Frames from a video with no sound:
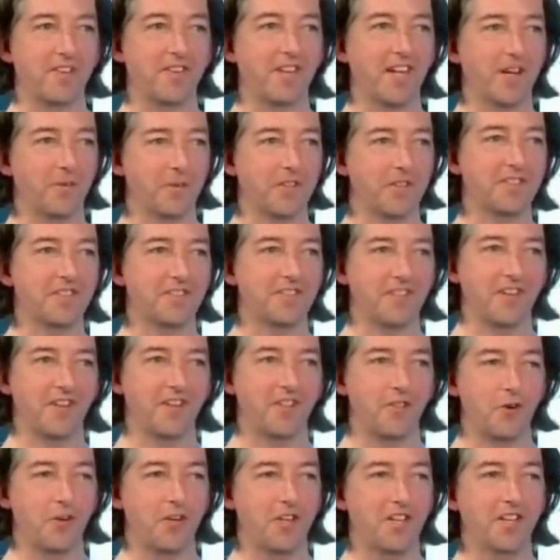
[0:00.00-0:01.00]
That was
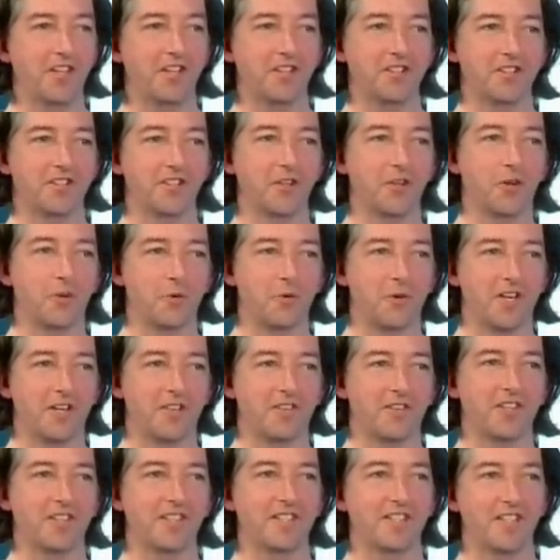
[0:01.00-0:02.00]
30 years ago or
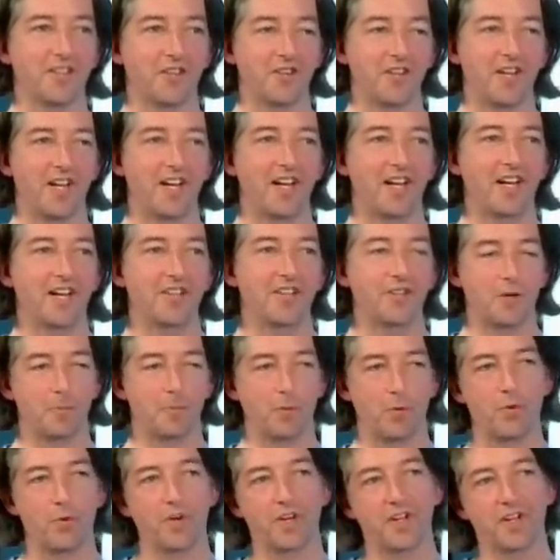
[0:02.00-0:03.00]
whatever. So I've
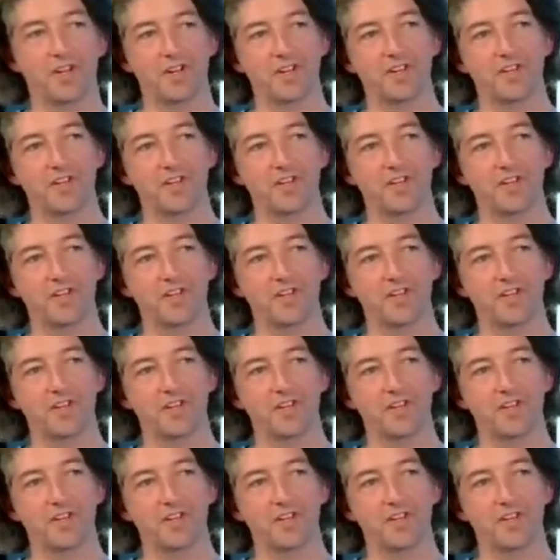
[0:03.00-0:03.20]
been working on